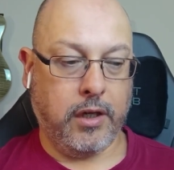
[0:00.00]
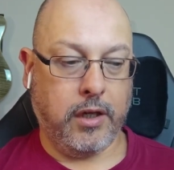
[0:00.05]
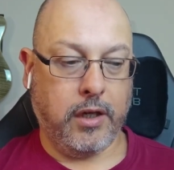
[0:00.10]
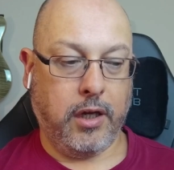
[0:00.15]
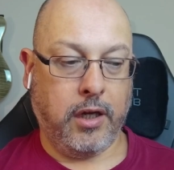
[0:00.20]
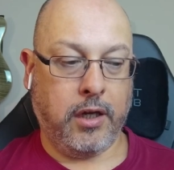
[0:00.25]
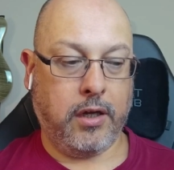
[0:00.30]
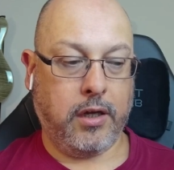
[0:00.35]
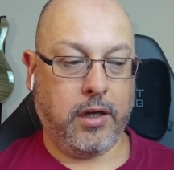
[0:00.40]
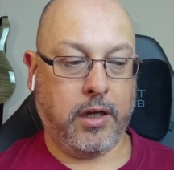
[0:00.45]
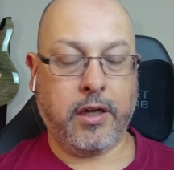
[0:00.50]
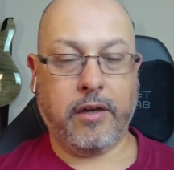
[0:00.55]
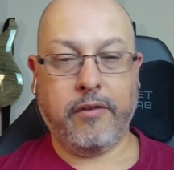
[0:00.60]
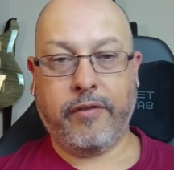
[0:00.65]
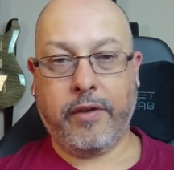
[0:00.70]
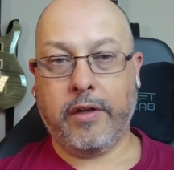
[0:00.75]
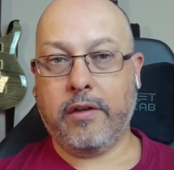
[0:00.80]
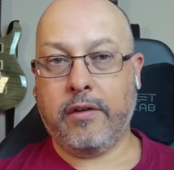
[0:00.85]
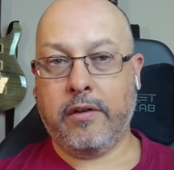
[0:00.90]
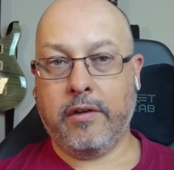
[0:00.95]
And I
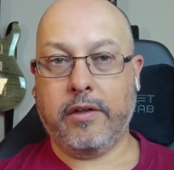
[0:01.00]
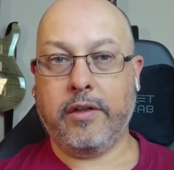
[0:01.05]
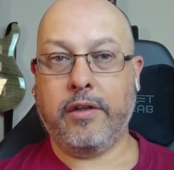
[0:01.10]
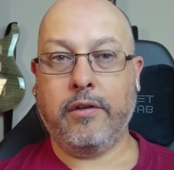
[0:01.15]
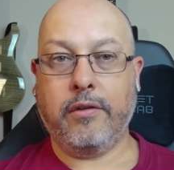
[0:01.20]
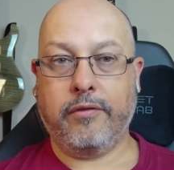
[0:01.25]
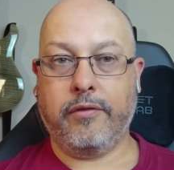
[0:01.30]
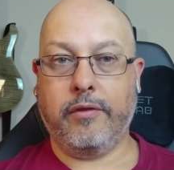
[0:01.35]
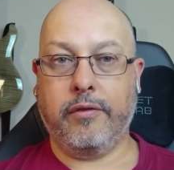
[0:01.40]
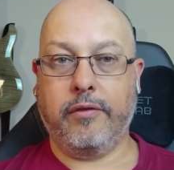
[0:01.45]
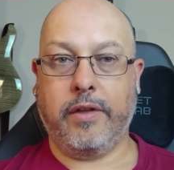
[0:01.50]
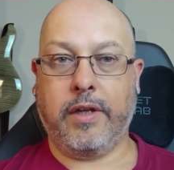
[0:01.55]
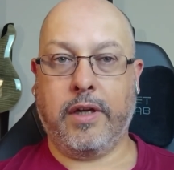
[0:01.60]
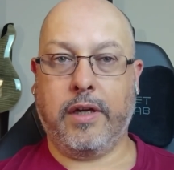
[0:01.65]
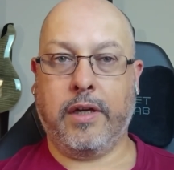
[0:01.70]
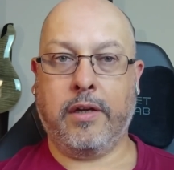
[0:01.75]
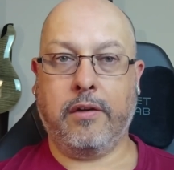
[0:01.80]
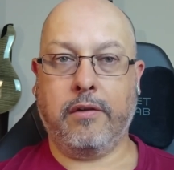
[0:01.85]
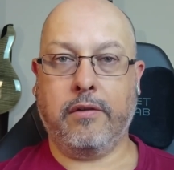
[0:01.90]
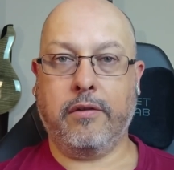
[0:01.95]
found it really useful for that.
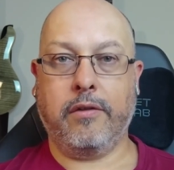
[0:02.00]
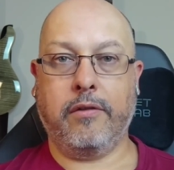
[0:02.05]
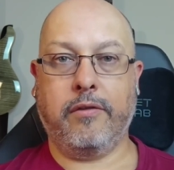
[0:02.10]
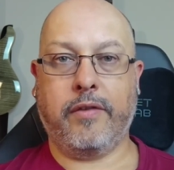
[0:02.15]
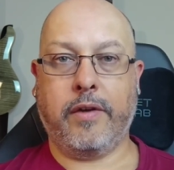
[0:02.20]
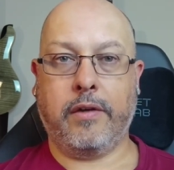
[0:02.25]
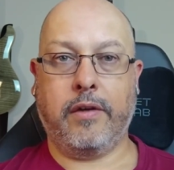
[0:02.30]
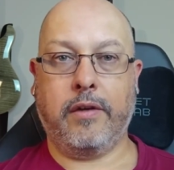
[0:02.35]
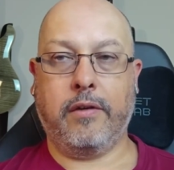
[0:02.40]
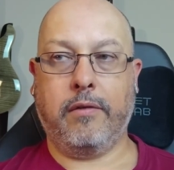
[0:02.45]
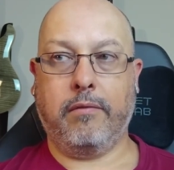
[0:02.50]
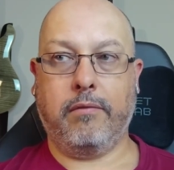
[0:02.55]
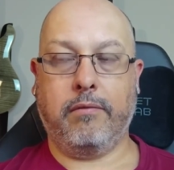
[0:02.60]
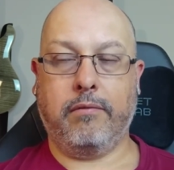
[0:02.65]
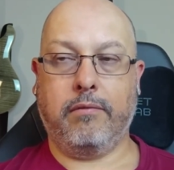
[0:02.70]
And I also found it,